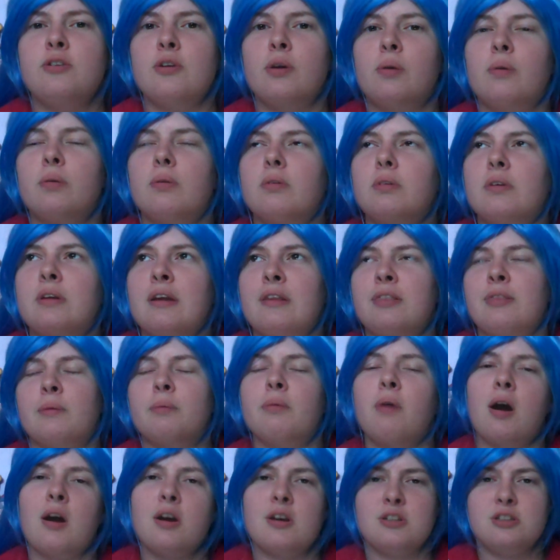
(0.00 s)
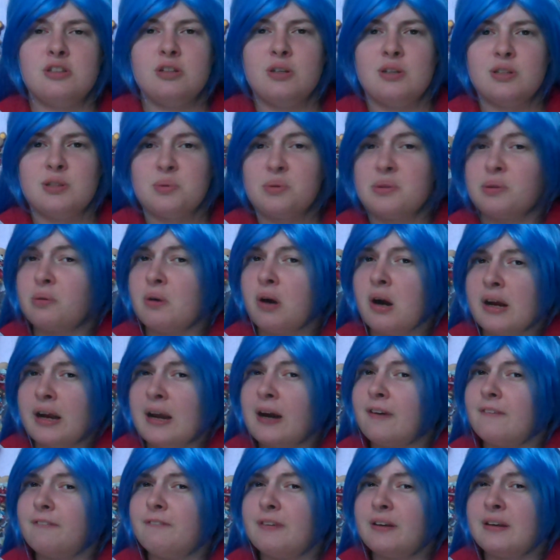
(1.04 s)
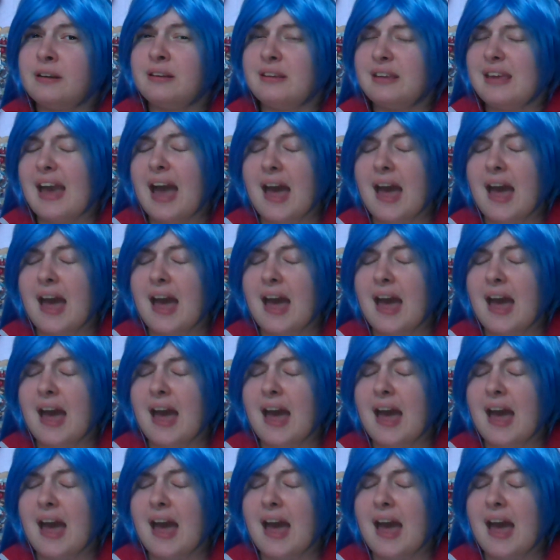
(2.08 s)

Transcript: don't get the wrong shoes with the wrong outfit.